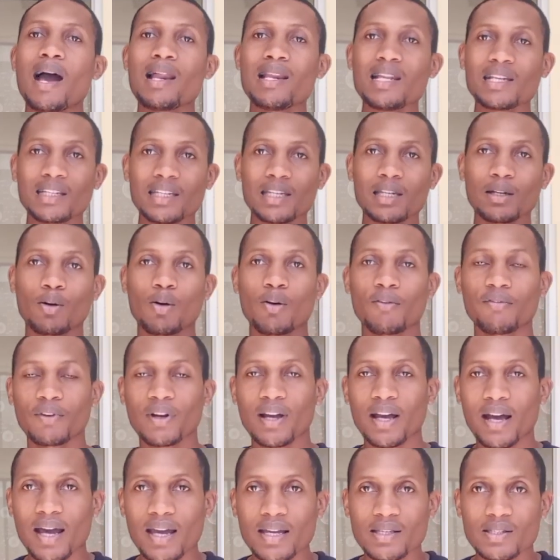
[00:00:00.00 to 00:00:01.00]
Early
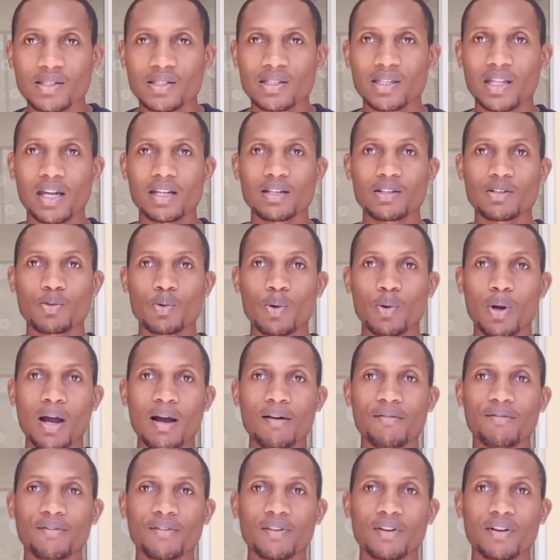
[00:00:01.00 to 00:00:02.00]
kickoff, guys, tend to
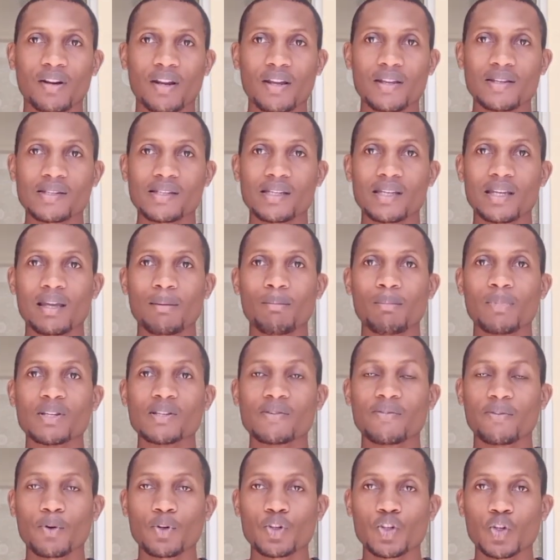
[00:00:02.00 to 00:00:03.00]
have crazy
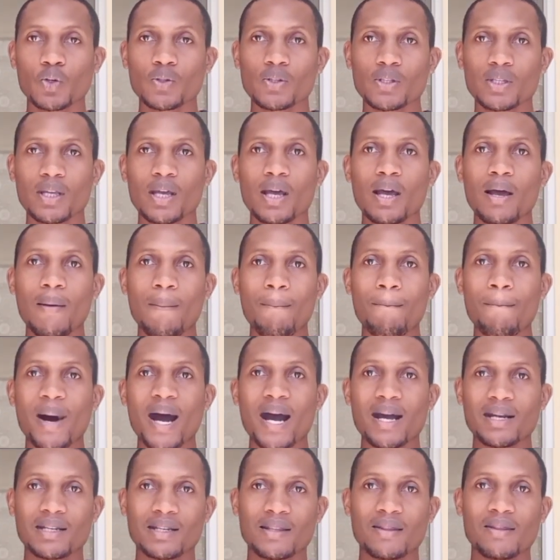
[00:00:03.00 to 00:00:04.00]
misfortunes,
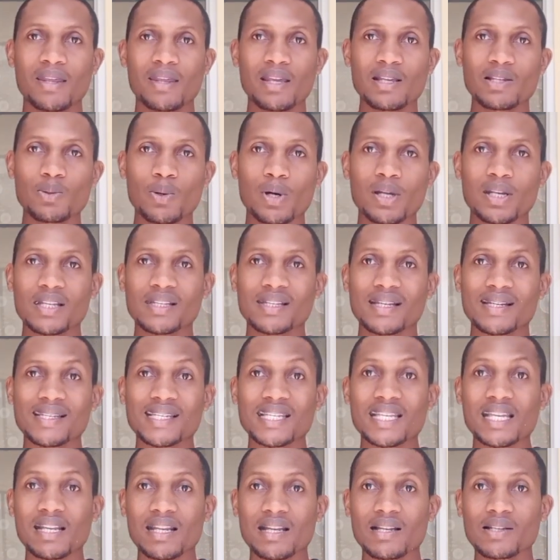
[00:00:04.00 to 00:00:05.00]
but this one is a
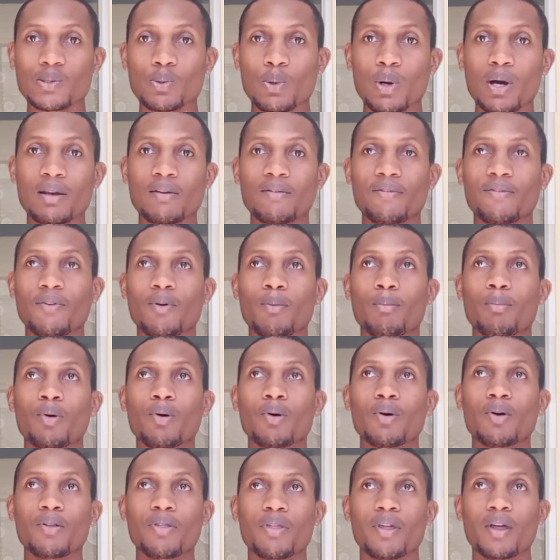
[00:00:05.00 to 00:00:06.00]
serious one for
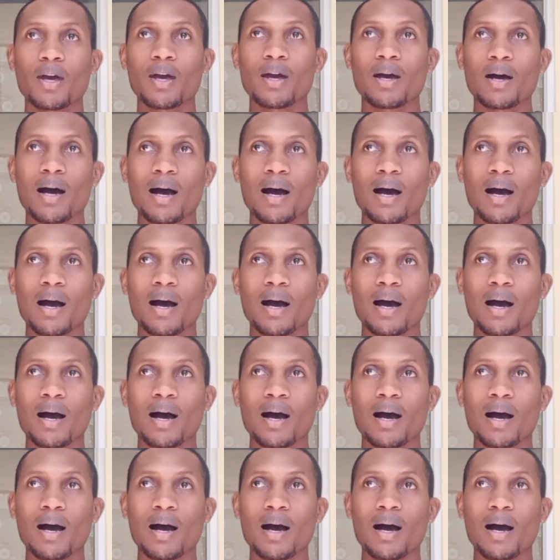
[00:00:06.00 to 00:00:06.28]
both